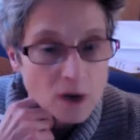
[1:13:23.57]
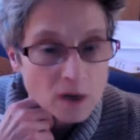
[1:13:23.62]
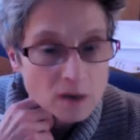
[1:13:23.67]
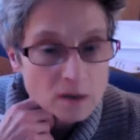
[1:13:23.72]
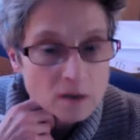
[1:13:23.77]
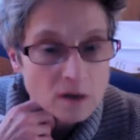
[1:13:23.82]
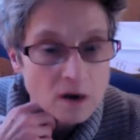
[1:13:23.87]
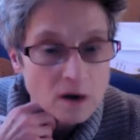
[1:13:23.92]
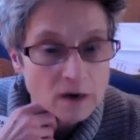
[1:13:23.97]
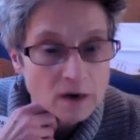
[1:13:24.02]
a
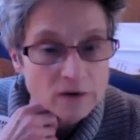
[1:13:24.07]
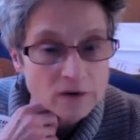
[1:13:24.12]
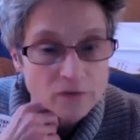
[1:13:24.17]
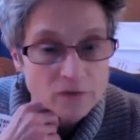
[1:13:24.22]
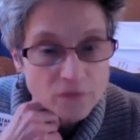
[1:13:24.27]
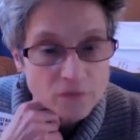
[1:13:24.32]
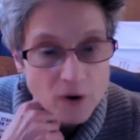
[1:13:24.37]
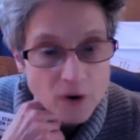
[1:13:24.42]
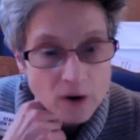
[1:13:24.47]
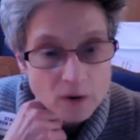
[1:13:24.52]
lot of
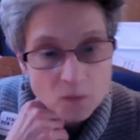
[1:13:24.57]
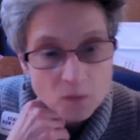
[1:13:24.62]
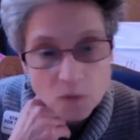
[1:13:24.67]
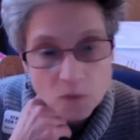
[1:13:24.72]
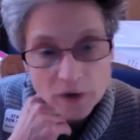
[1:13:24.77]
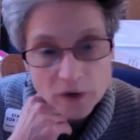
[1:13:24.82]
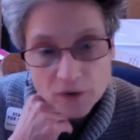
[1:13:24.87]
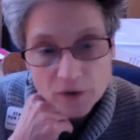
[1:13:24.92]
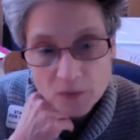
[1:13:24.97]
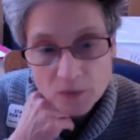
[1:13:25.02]

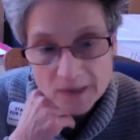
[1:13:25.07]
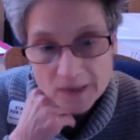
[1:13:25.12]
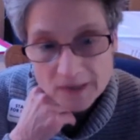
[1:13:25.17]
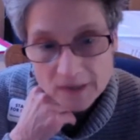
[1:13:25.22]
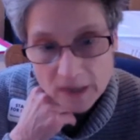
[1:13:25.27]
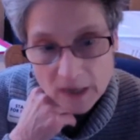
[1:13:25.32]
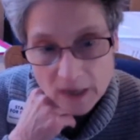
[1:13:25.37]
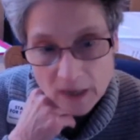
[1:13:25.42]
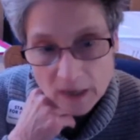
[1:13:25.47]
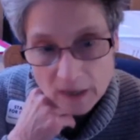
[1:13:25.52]
what you were
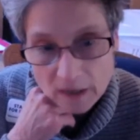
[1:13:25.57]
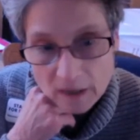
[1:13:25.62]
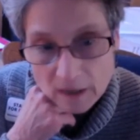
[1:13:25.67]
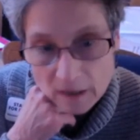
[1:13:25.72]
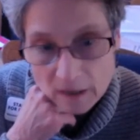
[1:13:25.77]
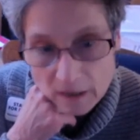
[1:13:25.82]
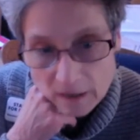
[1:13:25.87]
saying.